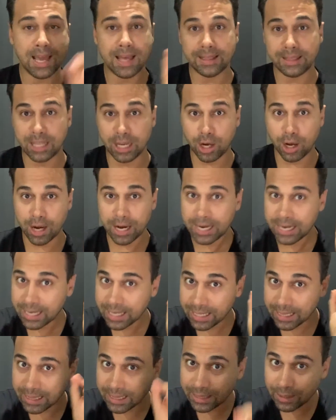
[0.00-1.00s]
they're gonna
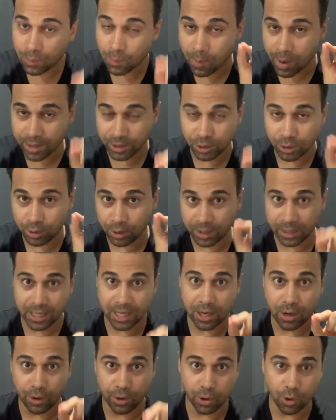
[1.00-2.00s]
want to
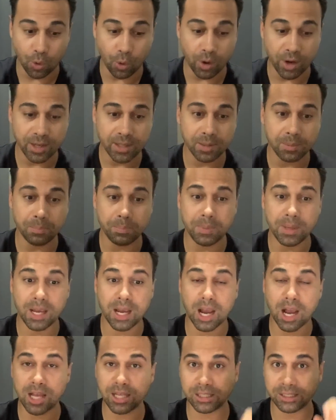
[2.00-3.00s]
click on yours
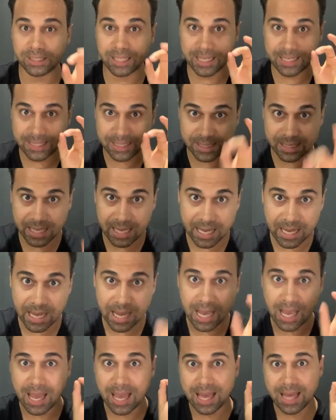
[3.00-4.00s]
because they see
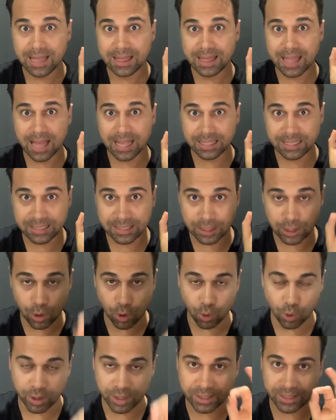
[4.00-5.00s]
that
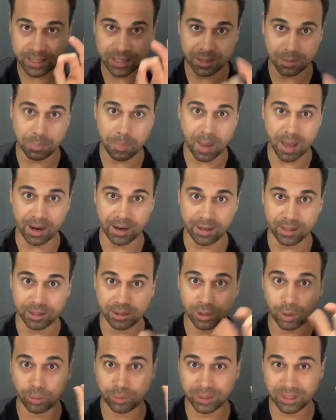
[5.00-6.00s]
yours is better.
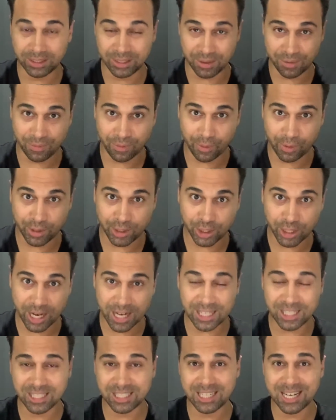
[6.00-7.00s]
So the
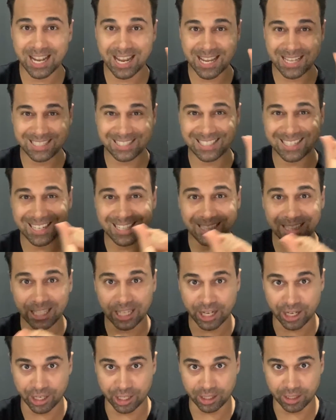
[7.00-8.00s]
differentiation is
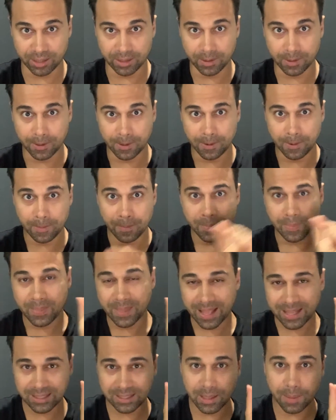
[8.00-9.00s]
clear.
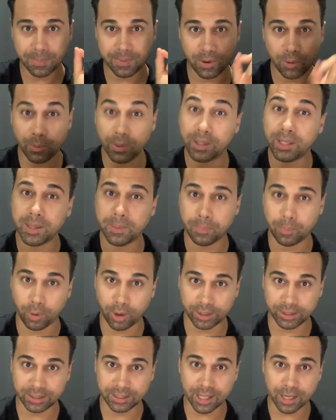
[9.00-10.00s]
That's something really
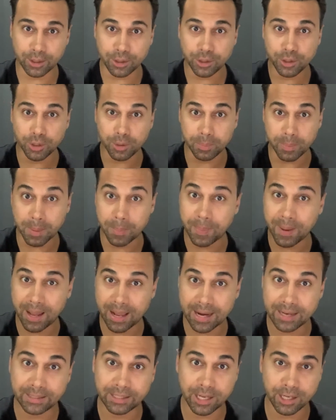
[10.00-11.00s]
important that you should be paying
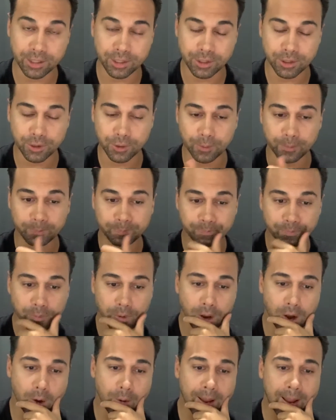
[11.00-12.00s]
attention to.
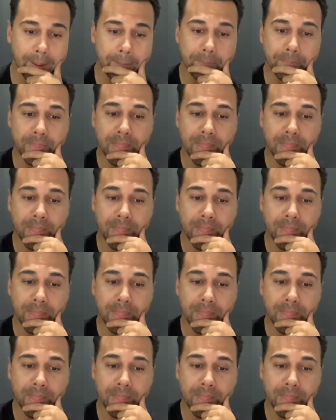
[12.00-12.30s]
Okay,